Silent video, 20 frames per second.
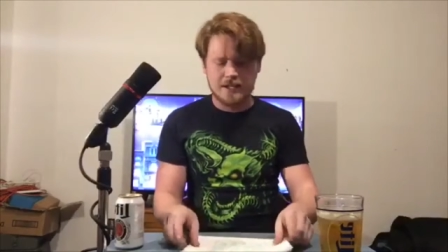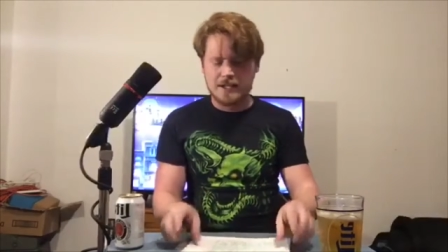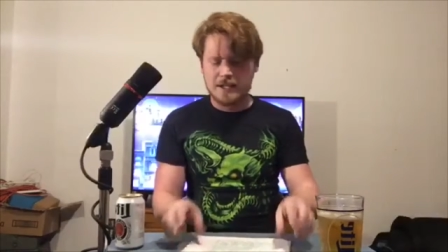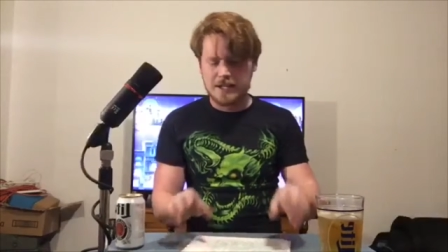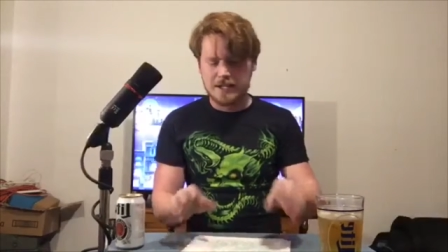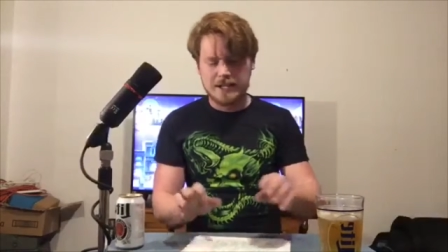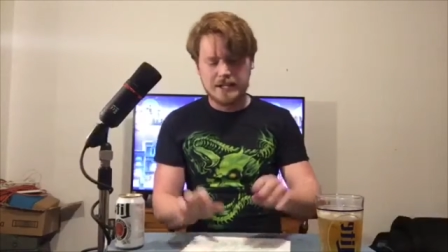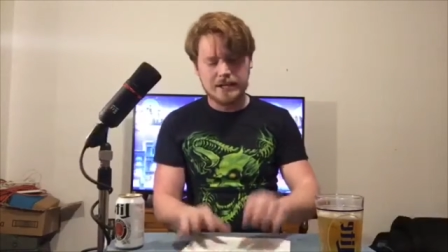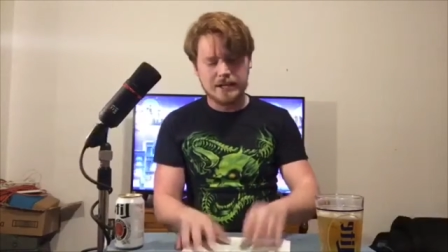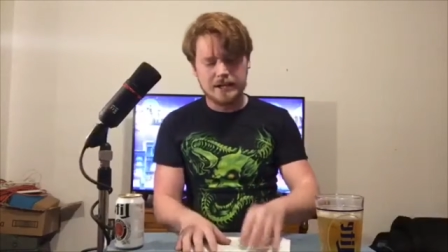
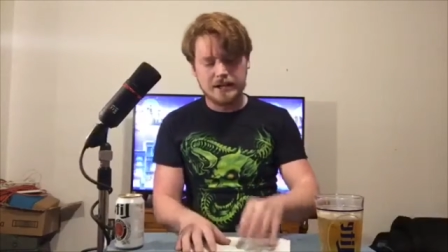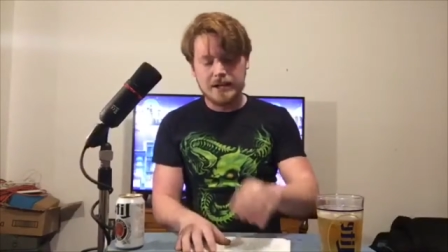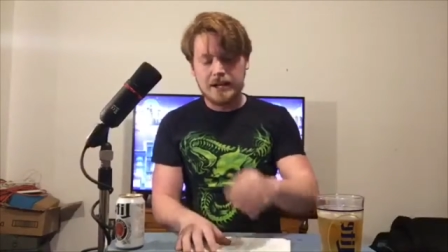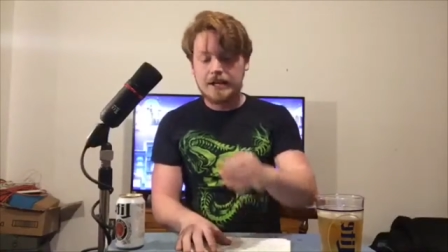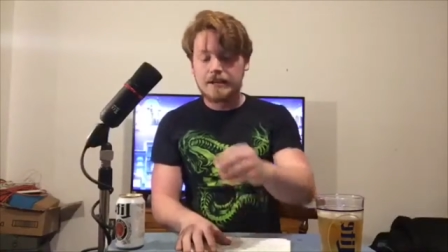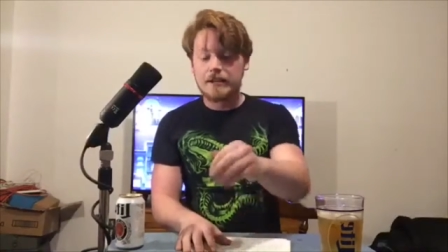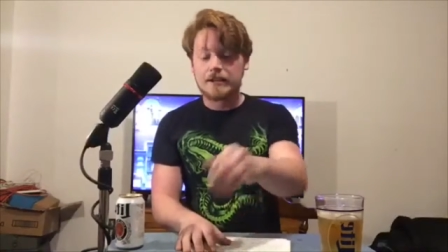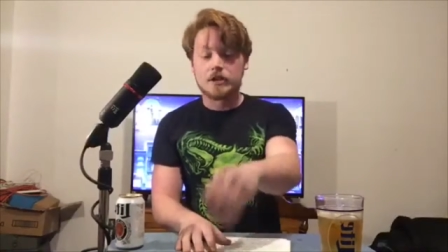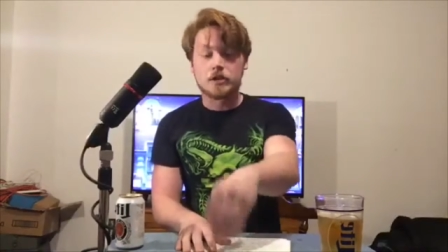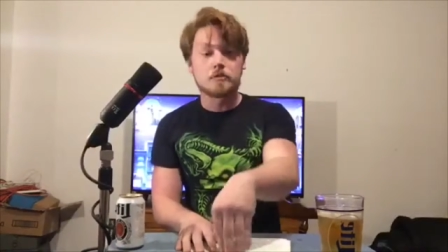again,
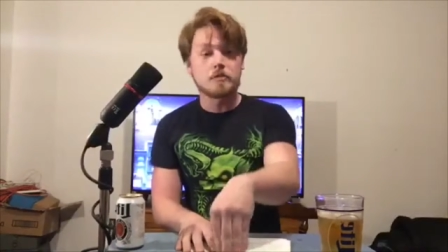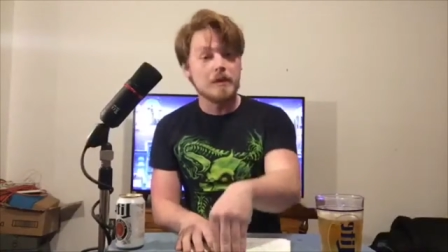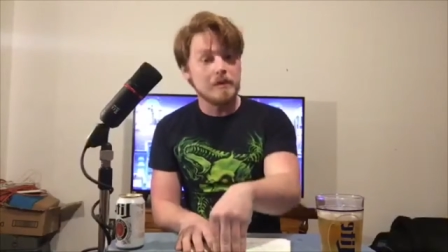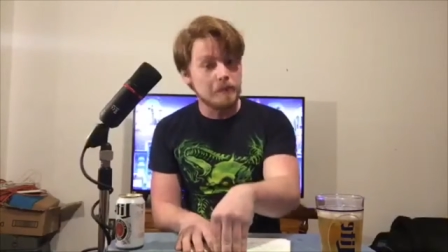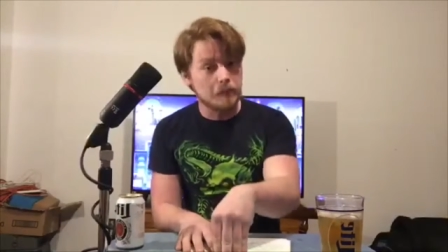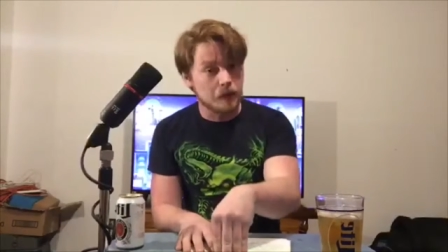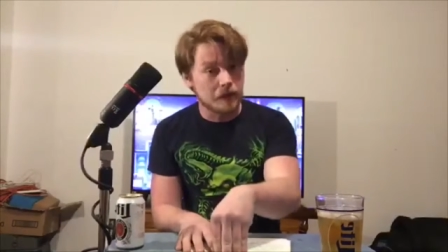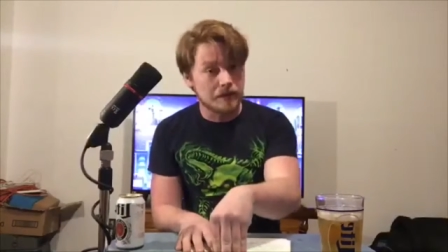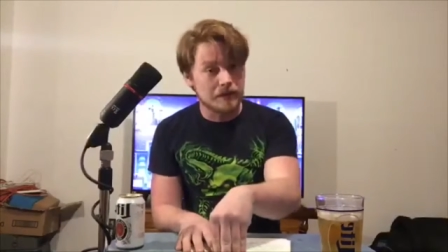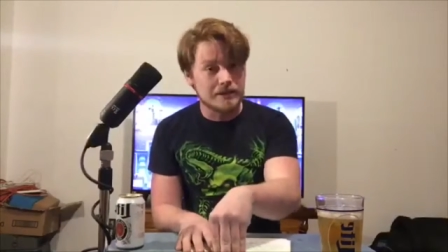that there's
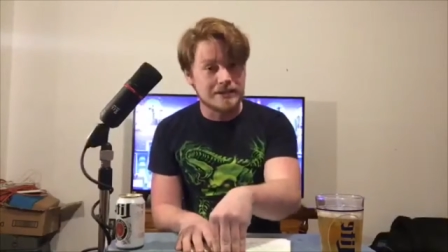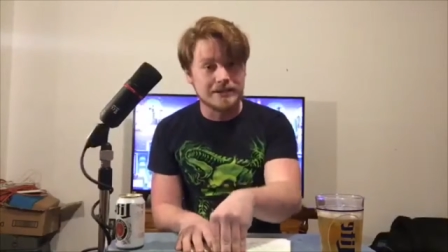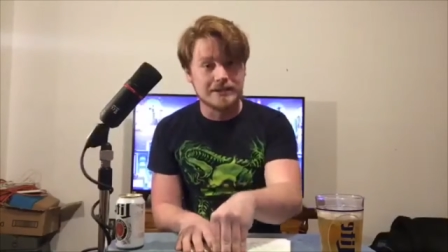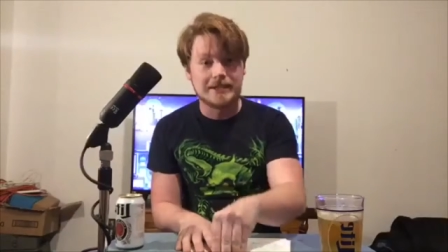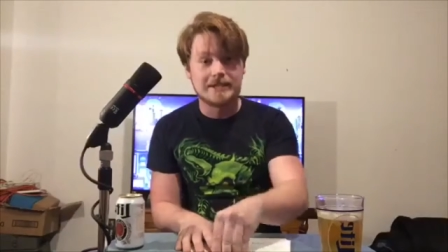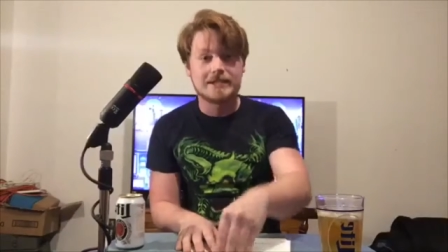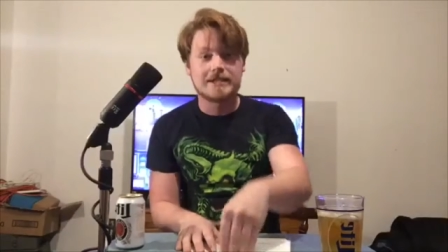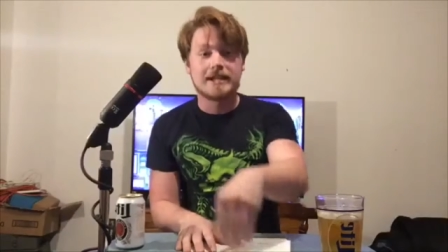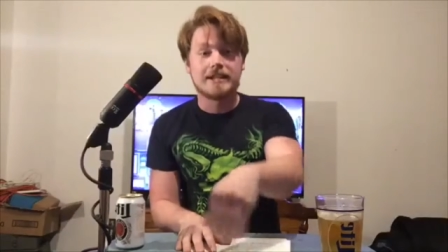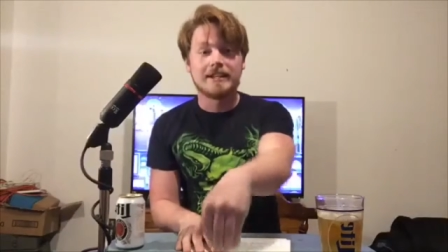people on this
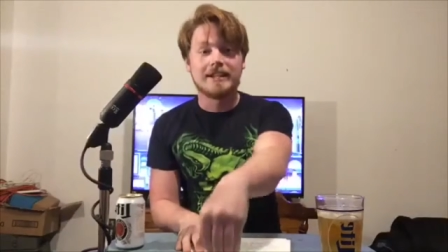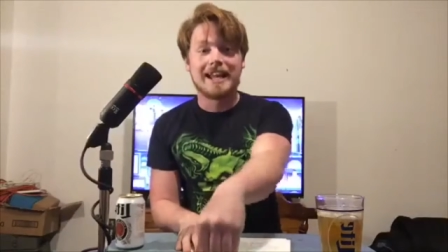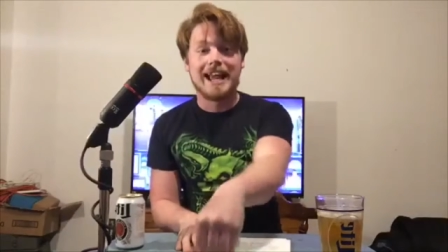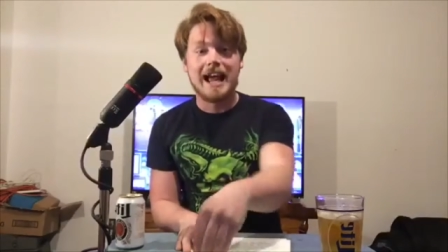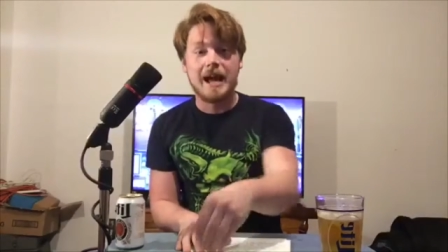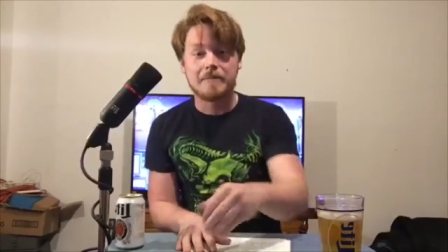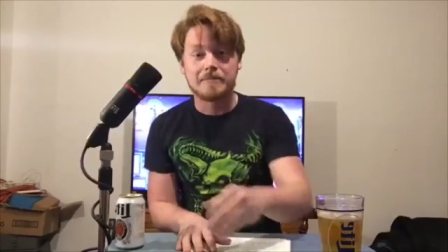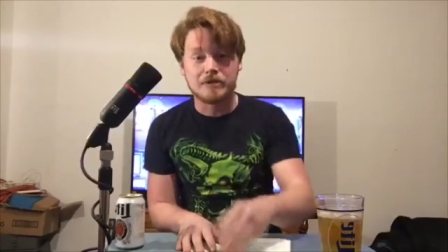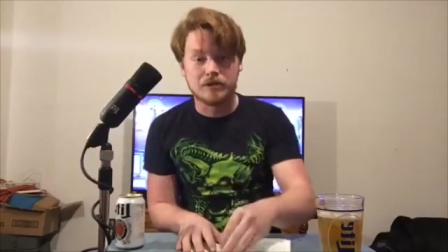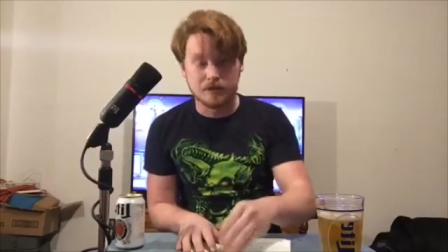list that
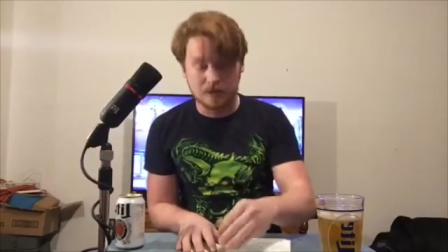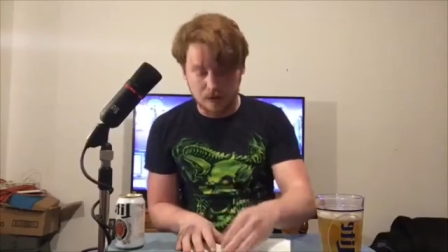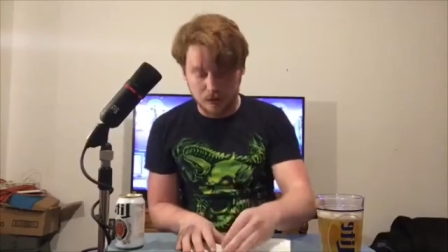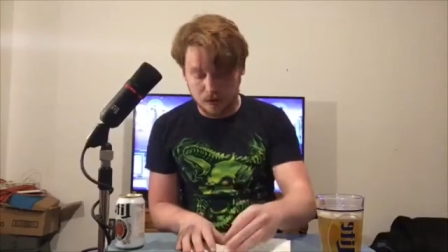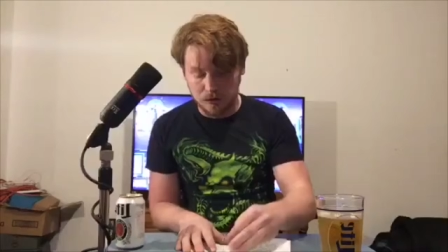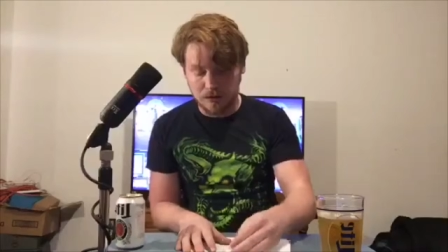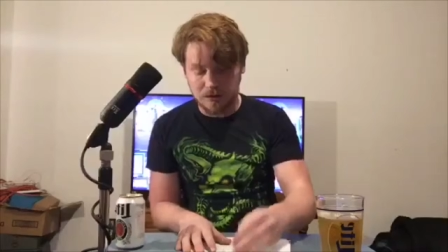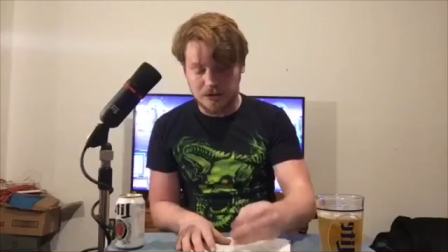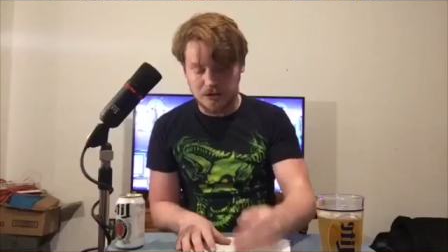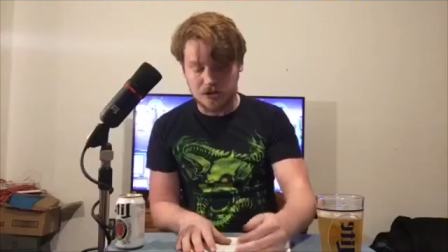
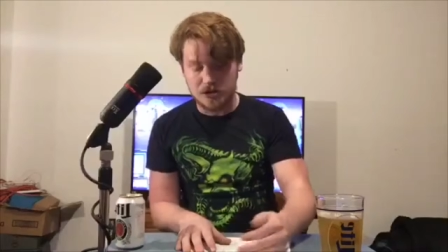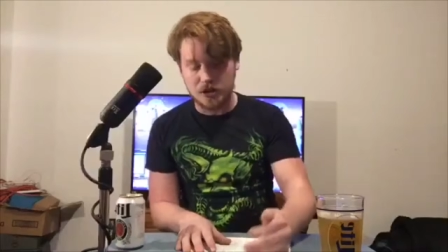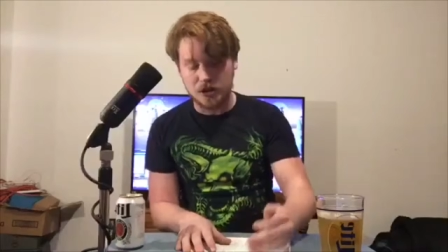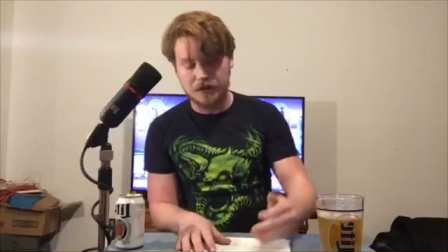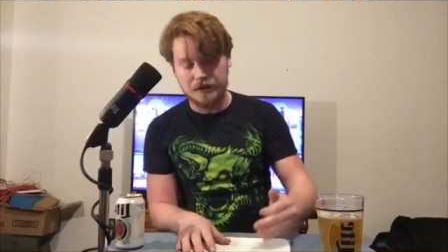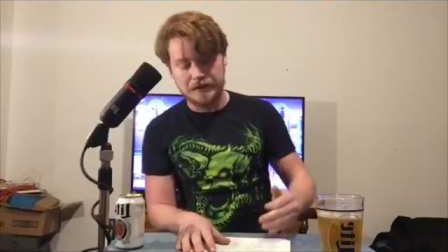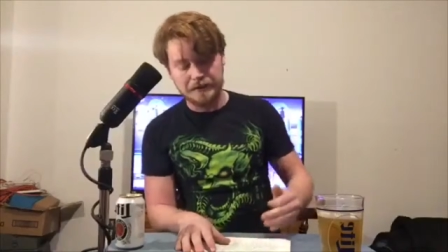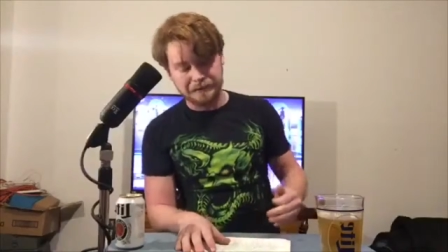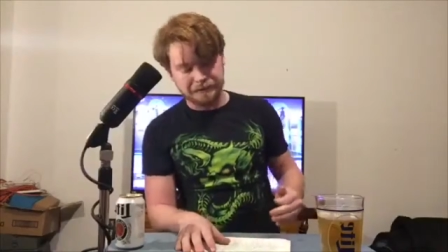absolutely deserve it.